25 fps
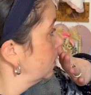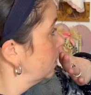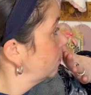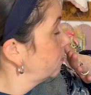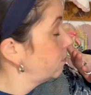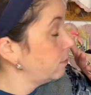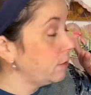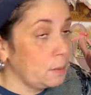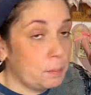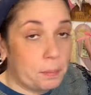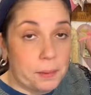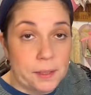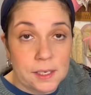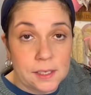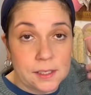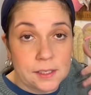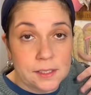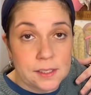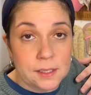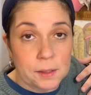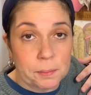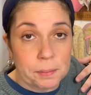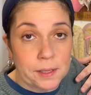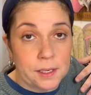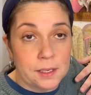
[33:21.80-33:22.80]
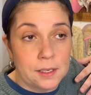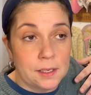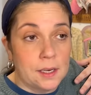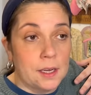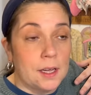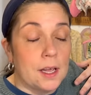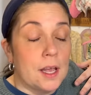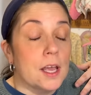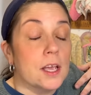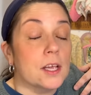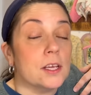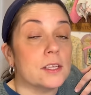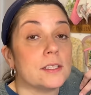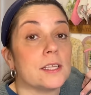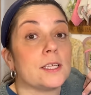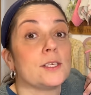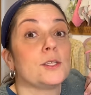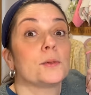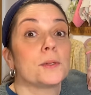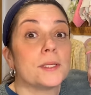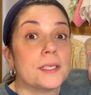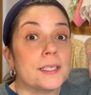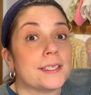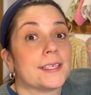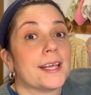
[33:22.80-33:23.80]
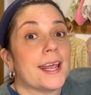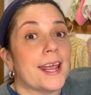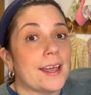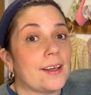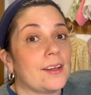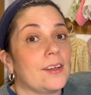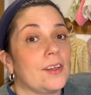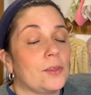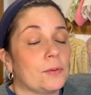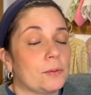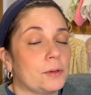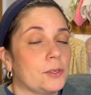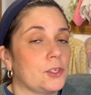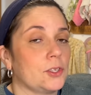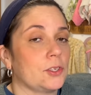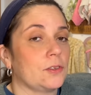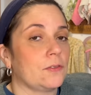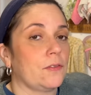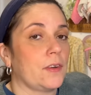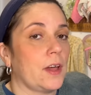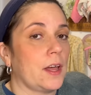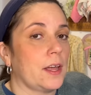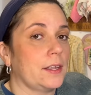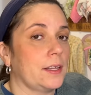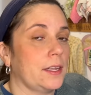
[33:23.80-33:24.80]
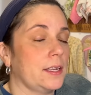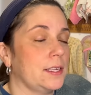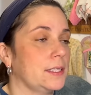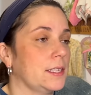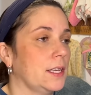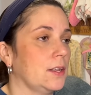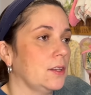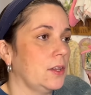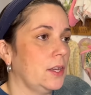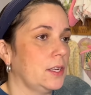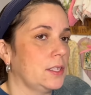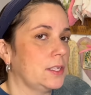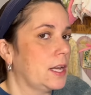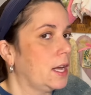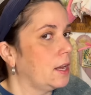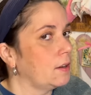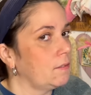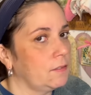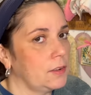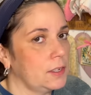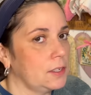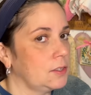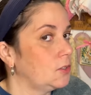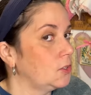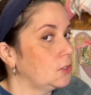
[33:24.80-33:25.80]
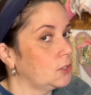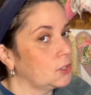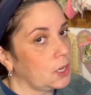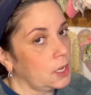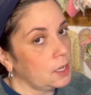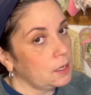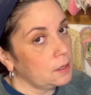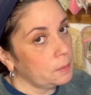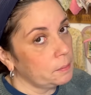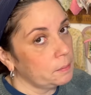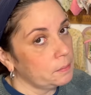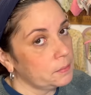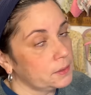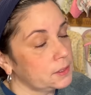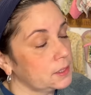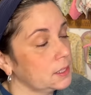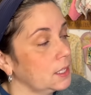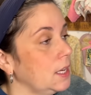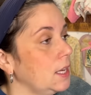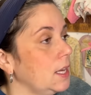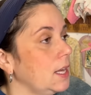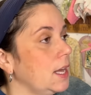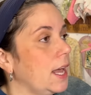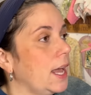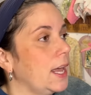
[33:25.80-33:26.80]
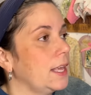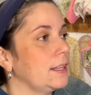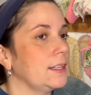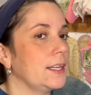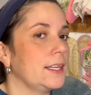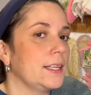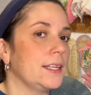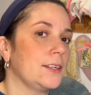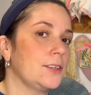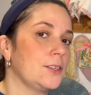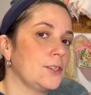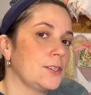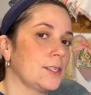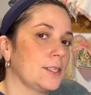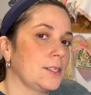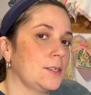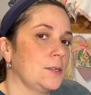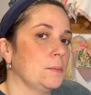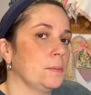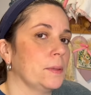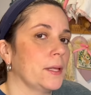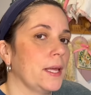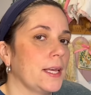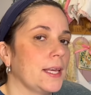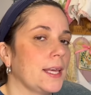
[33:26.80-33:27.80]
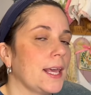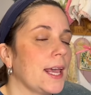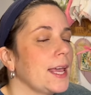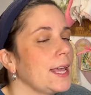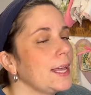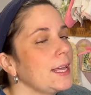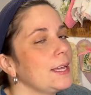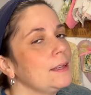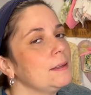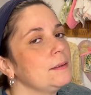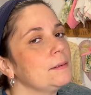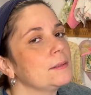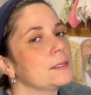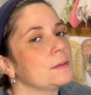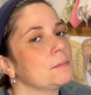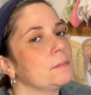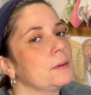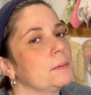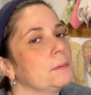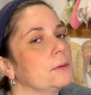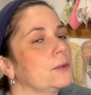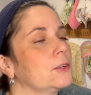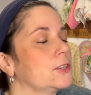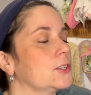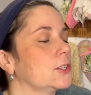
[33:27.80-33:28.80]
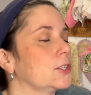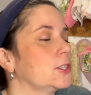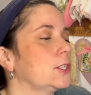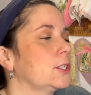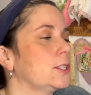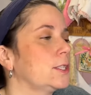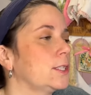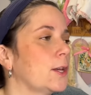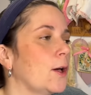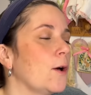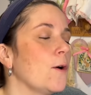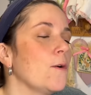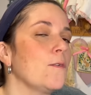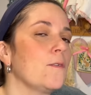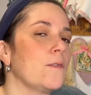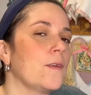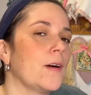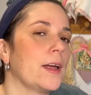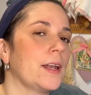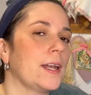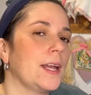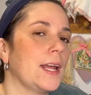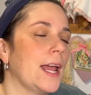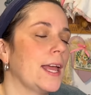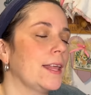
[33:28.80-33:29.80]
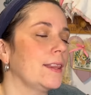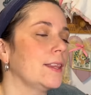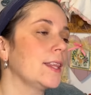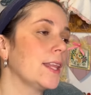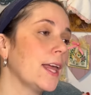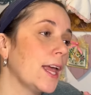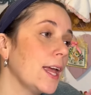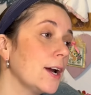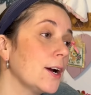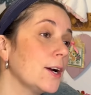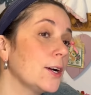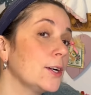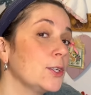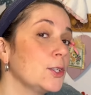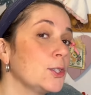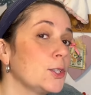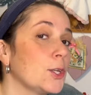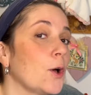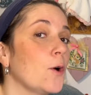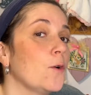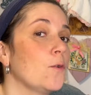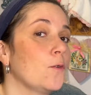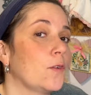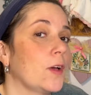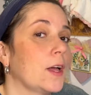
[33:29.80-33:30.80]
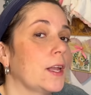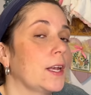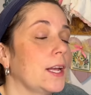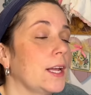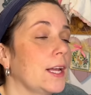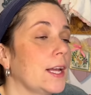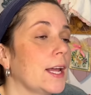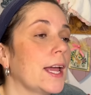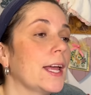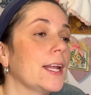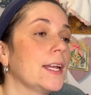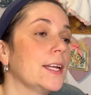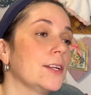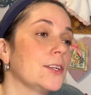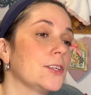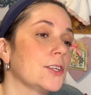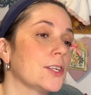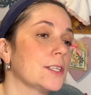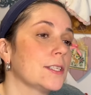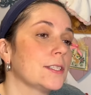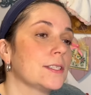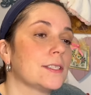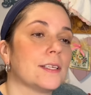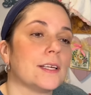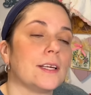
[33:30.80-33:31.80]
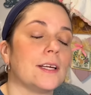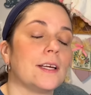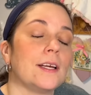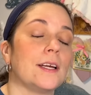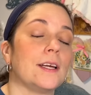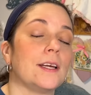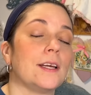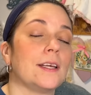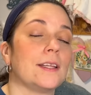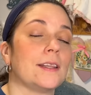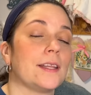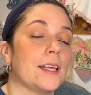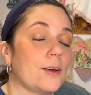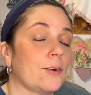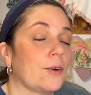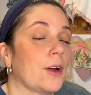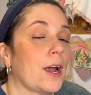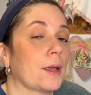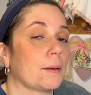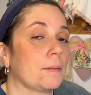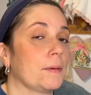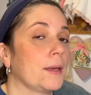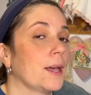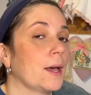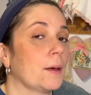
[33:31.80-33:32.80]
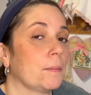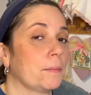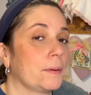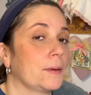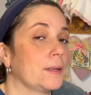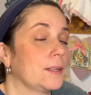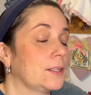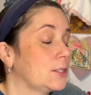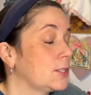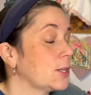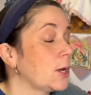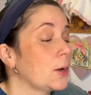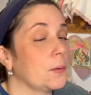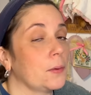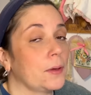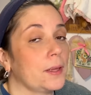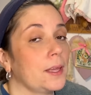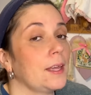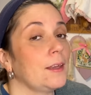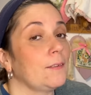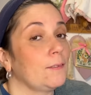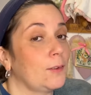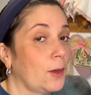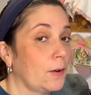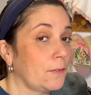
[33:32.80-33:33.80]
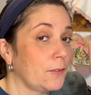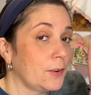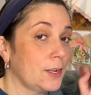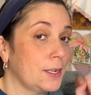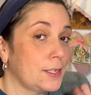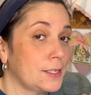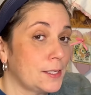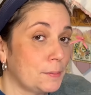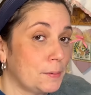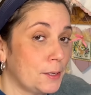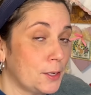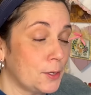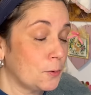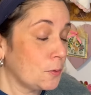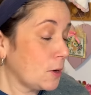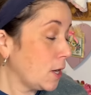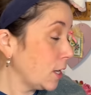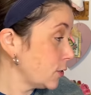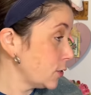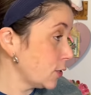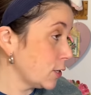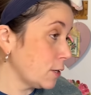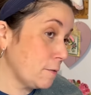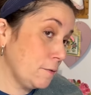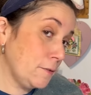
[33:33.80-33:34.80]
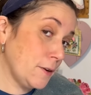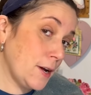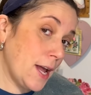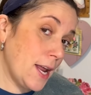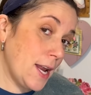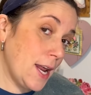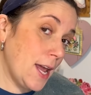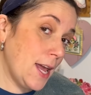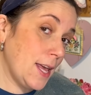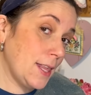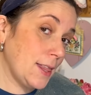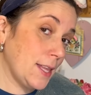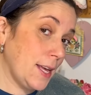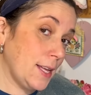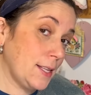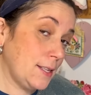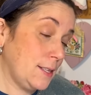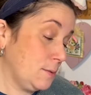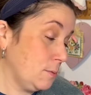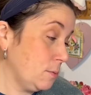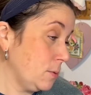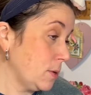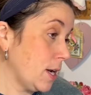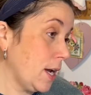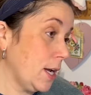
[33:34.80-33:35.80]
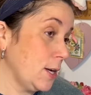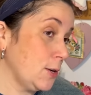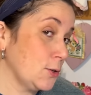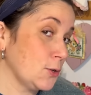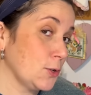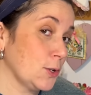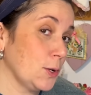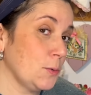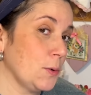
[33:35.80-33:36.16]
Flipping and sipping. Because they do a sale, which is fun. They sell like 10 vintage items. And then it's just, you play games and people are just so funny and they are so funny and it just, they crack me up. So if you ever need something to watch on a Friday, that's what I usually